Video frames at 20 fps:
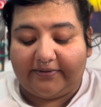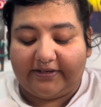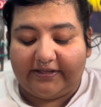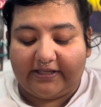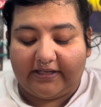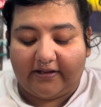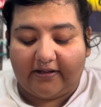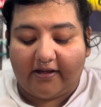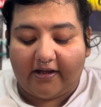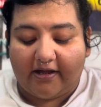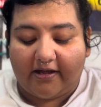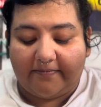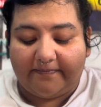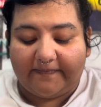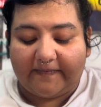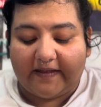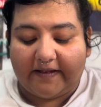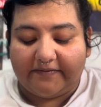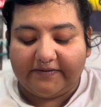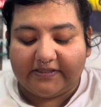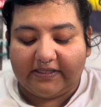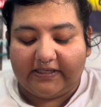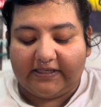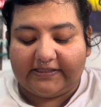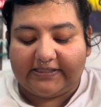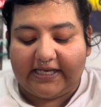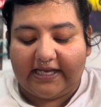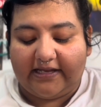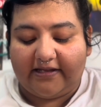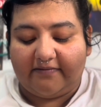cop that was gonna
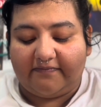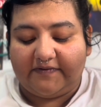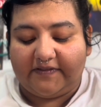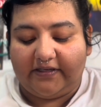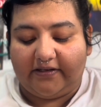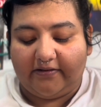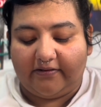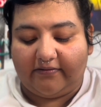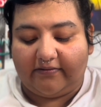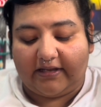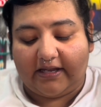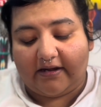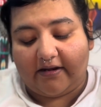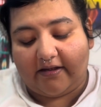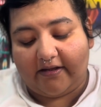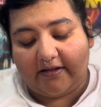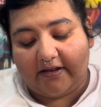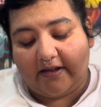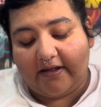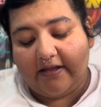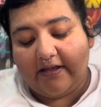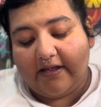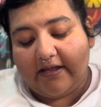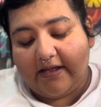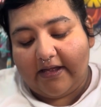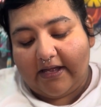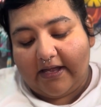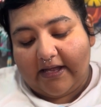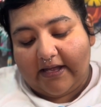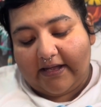take him to go get hung,
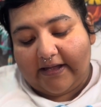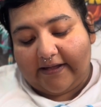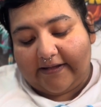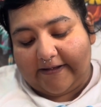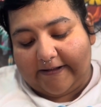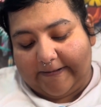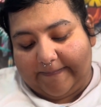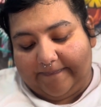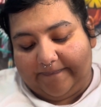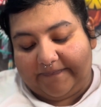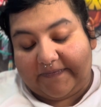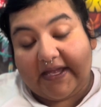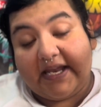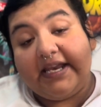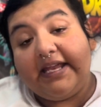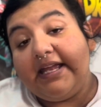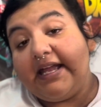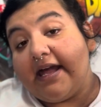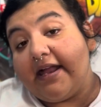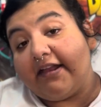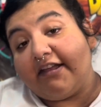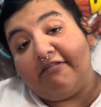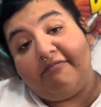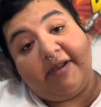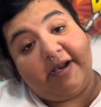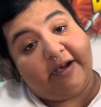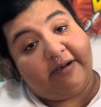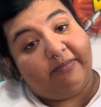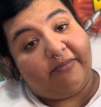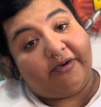that he had
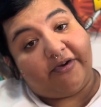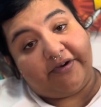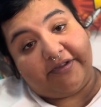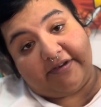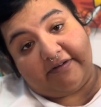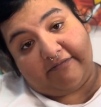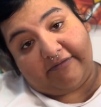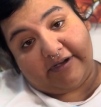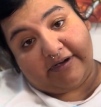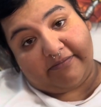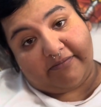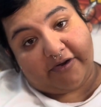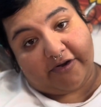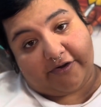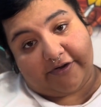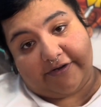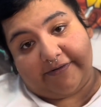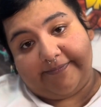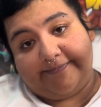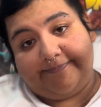committed more than one murder.